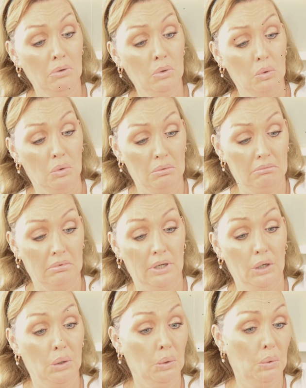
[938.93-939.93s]
Oh,
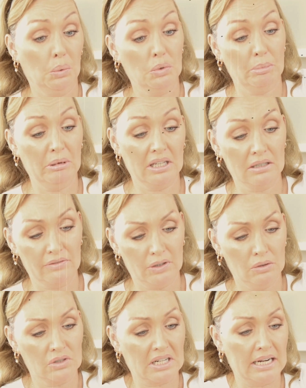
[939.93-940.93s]
Ooh, speaking of
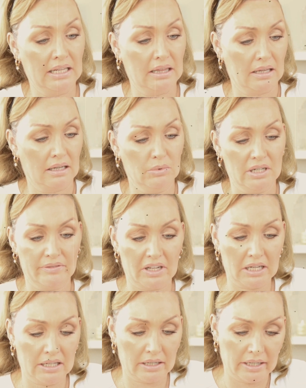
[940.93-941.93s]
holding anything, what have I
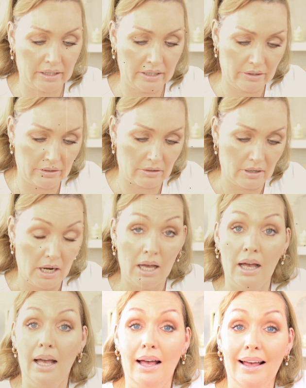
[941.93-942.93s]
got in here?
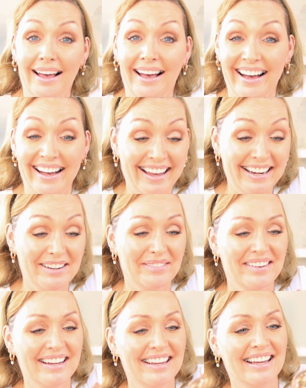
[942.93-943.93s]

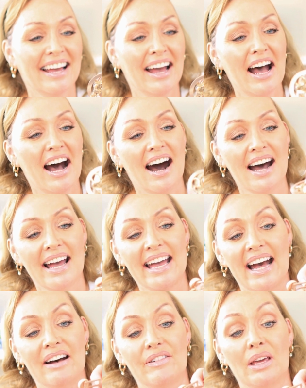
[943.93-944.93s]
And away, I
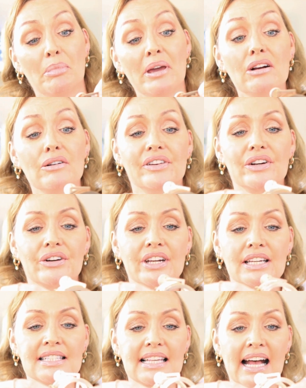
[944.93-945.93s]
have a pair of
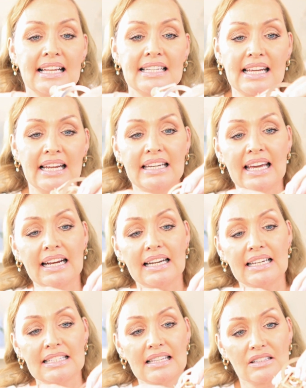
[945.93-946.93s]
earrings and a
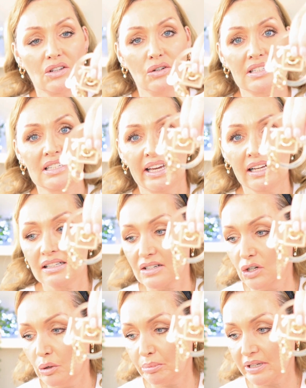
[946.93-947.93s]
necklace that's all
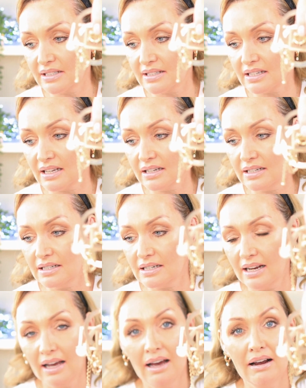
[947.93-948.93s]
tangled up inside
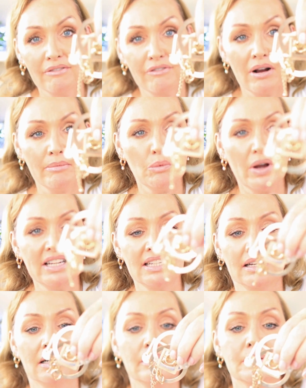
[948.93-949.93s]
from a
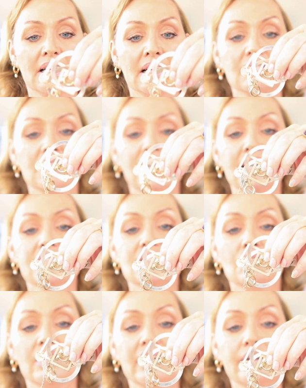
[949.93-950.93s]
wedding I was at.
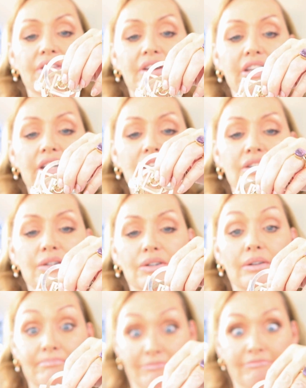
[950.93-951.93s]
So now, there you
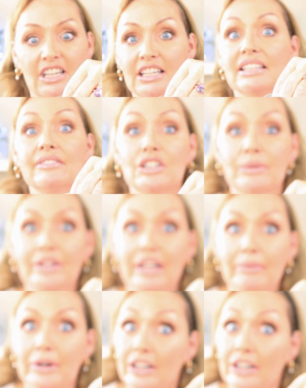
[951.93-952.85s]
go. Didn't even know where they